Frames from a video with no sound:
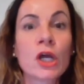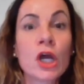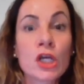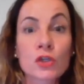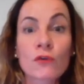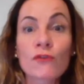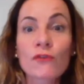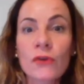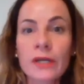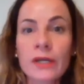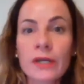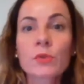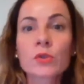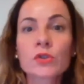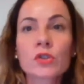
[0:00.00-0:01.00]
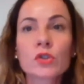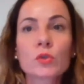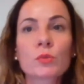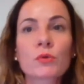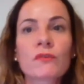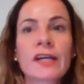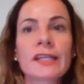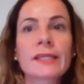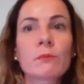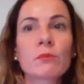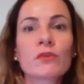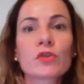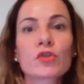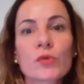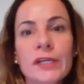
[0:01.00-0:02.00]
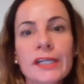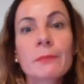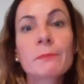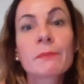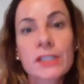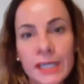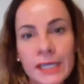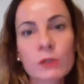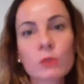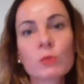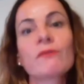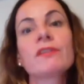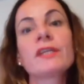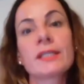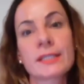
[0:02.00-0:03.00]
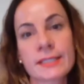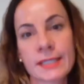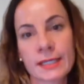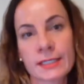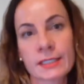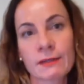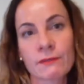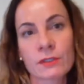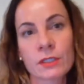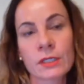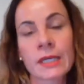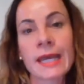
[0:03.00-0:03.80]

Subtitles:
So very important to provide them with the training, but again, with the incentives.